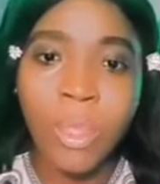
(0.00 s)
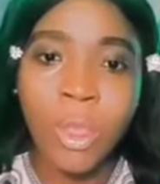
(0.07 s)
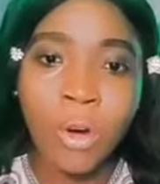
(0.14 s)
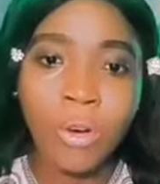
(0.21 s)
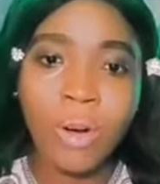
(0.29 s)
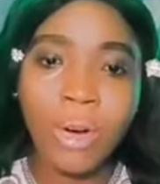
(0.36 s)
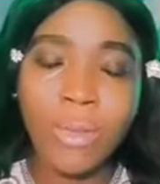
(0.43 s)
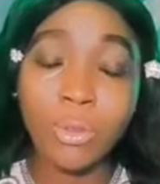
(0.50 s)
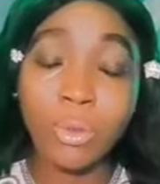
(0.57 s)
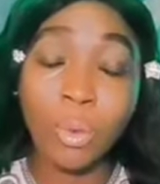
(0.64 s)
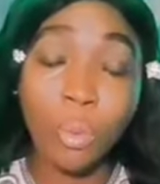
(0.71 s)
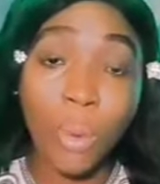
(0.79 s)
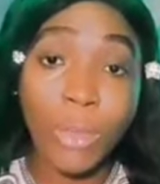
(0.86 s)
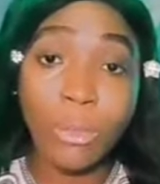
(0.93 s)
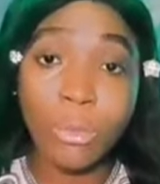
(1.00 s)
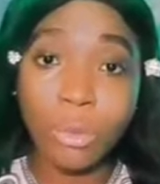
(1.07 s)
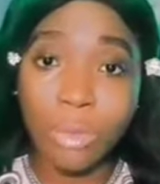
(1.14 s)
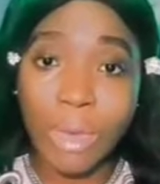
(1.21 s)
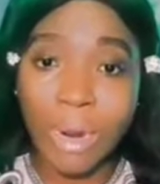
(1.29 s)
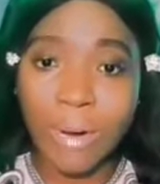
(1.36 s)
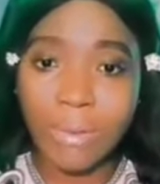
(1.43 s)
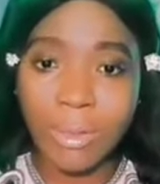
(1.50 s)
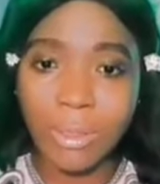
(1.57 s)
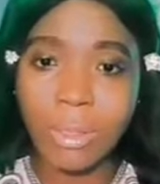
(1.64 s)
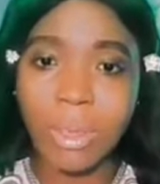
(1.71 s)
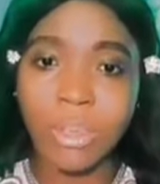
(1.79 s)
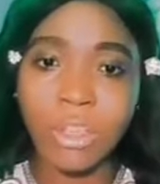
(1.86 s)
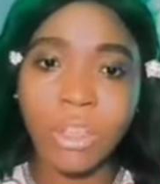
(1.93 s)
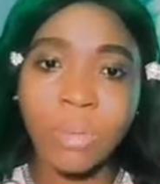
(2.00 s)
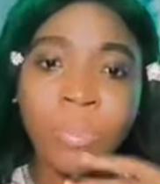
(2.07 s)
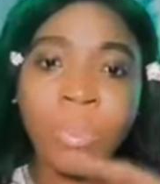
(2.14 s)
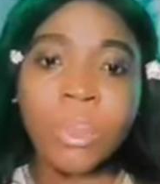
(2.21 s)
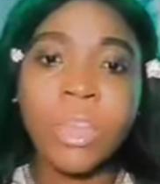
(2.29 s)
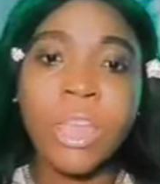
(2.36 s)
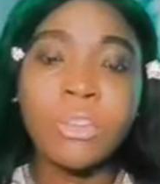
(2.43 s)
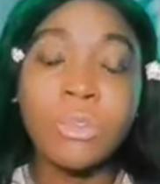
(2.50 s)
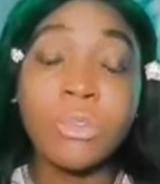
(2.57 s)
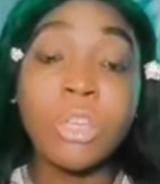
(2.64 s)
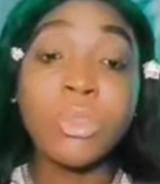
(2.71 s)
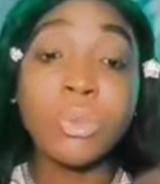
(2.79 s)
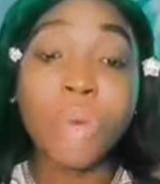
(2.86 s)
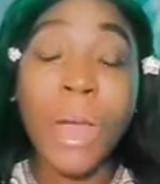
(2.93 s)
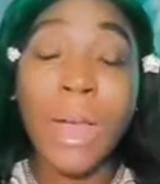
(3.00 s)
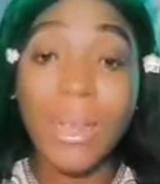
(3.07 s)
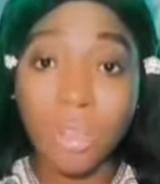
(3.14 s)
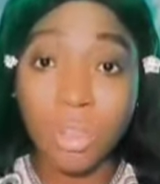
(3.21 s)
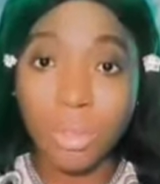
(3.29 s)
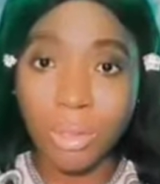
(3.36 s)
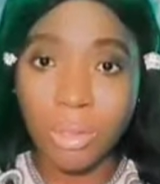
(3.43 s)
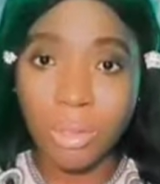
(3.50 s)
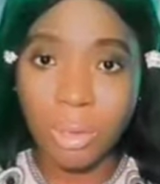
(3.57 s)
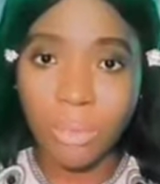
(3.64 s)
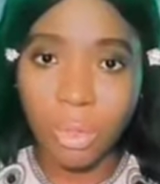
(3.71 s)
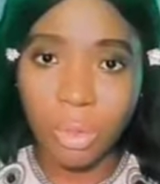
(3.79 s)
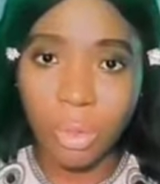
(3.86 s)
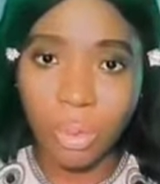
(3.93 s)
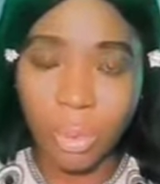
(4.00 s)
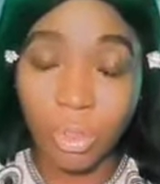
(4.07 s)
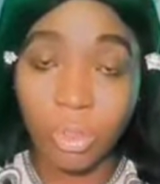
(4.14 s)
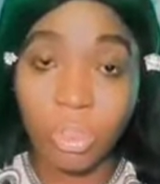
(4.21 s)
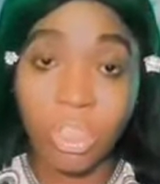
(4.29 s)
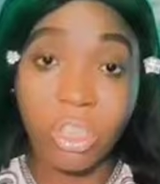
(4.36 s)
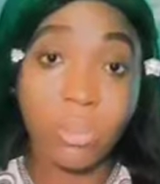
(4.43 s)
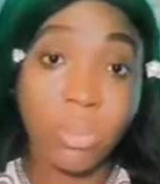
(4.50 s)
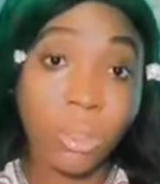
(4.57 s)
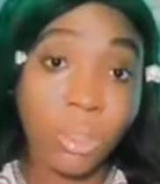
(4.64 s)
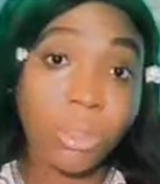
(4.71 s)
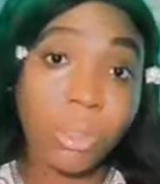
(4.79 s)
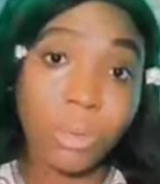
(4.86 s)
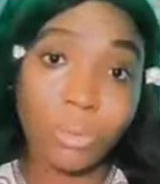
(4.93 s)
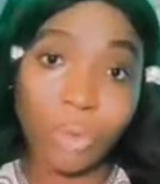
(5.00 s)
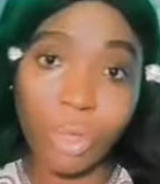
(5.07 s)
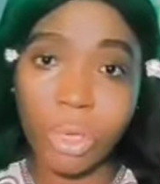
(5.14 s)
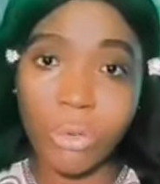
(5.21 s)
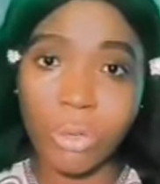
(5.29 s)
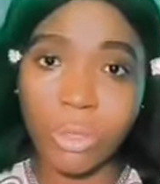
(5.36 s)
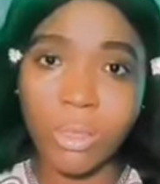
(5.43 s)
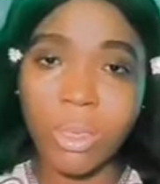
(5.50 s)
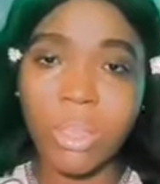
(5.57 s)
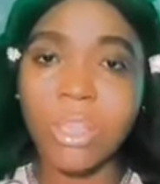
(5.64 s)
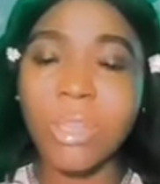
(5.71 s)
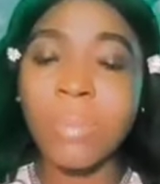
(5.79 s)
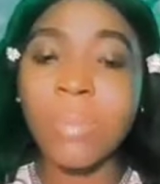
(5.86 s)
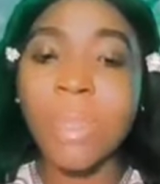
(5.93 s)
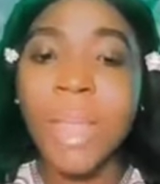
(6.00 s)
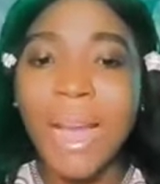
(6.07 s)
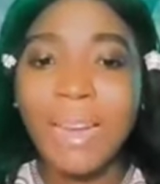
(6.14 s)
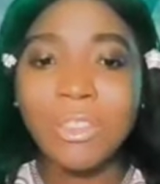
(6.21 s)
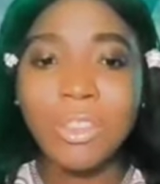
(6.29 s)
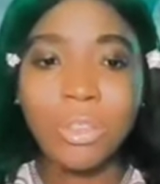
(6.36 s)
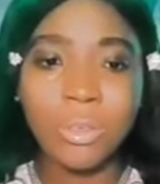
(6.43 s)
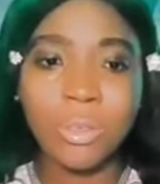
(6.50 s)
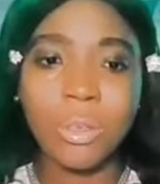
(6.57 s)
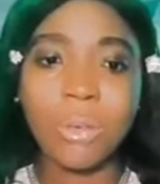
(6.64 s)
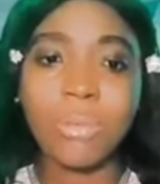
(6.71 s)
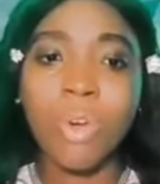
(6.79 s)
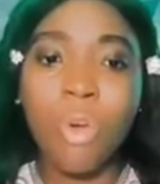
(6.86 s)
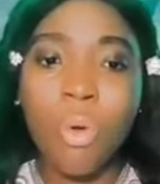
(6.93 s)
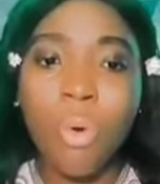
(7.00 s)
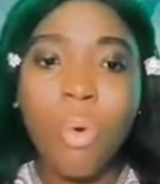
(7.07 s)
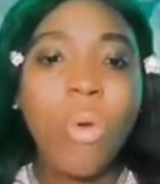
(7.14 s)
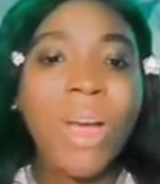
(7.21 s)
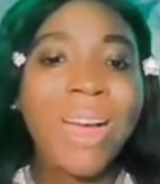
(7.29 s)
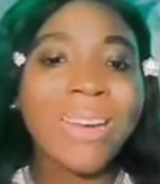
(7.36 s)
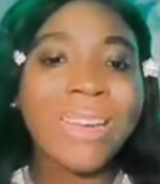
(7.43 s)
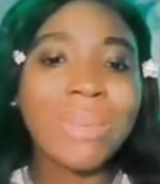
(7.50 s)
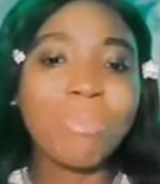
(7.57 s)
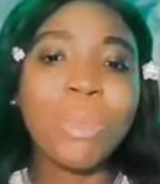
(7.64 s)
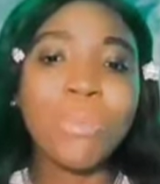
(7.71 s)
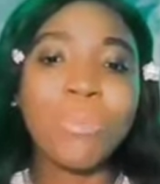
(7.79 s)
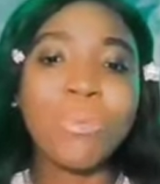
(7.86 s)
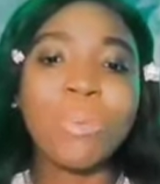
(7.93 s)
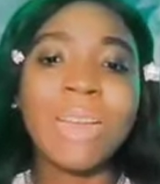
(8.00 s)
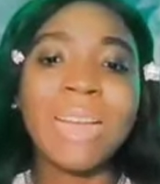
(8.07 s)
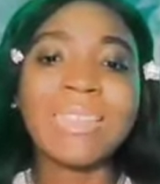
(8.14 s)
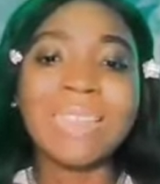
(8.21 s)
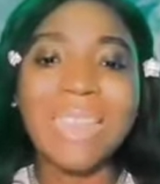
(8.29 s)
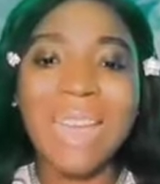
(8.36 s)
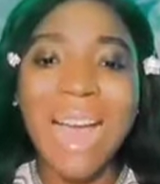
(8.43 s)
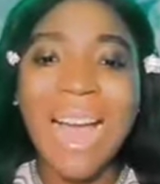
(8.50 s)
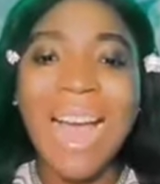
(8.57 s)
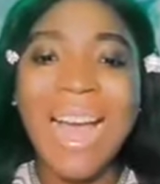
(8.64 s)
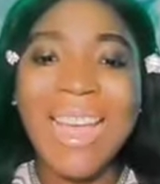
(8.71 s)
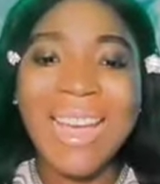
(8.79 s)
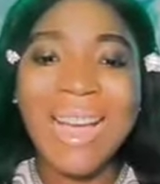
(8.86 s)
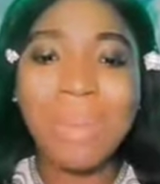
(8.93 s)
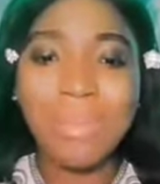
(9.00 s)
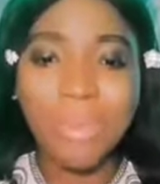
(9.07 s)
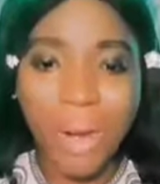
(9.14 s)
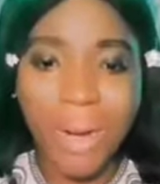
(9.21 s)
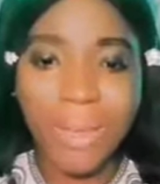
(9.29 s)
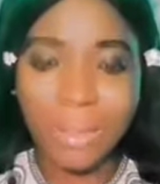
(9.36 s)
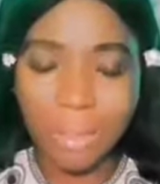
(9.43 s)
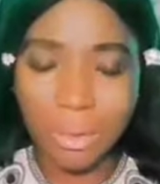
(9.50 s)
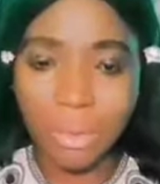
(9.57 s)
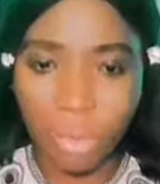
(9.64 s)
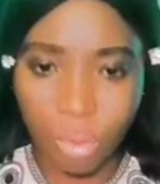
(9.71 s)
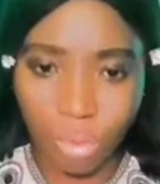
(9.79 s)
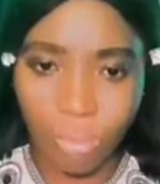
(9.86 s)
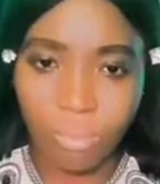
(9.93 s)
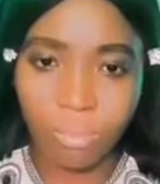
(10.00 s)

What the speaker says: All right. So when you do that research, then you need to ask yourself this question. In the process of doing the research, ask yourself, who are the people that I am writing to?